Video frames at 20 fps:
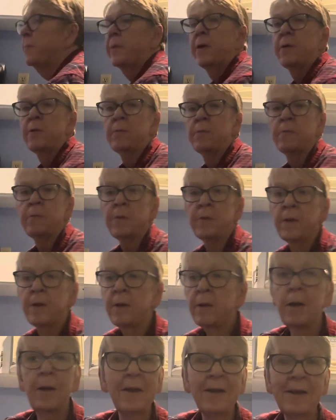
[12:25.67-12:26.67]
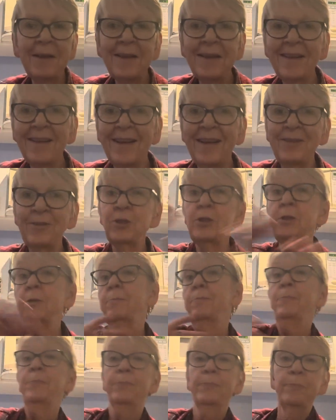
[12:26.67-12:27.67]
that over there. I'll just
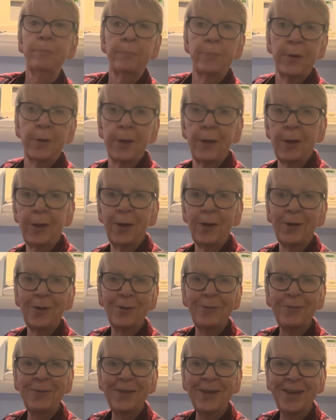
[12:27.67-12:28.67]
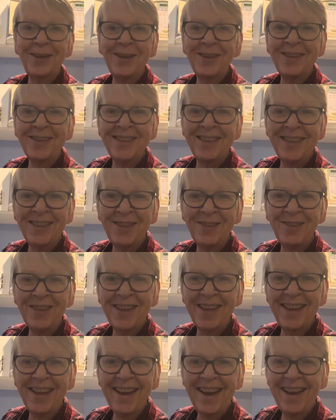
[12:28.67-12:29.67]
put it all over there and deal with
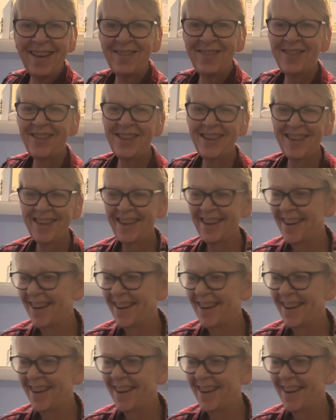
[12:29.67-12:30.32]
it after.